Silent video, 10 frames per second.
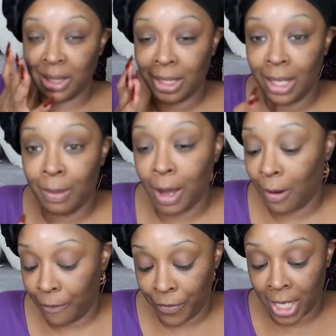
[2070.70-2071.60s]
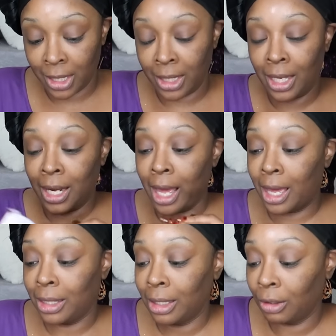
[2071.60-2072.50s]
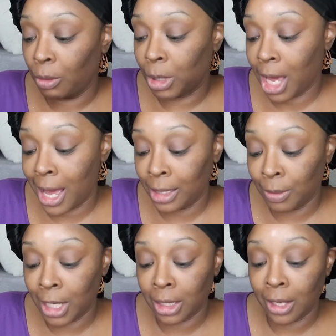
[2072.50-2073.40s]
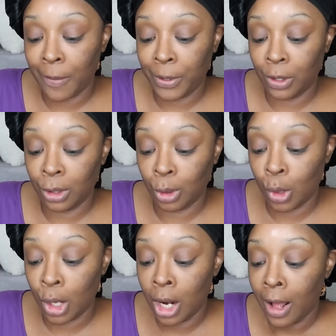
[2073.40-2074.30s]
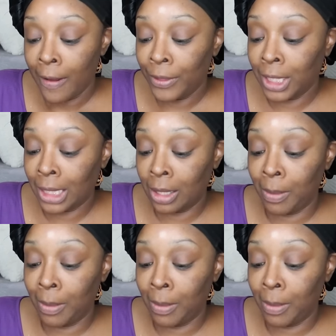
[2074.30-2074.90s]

and steam my own face. Then I got these from the cosmetics company store. This is the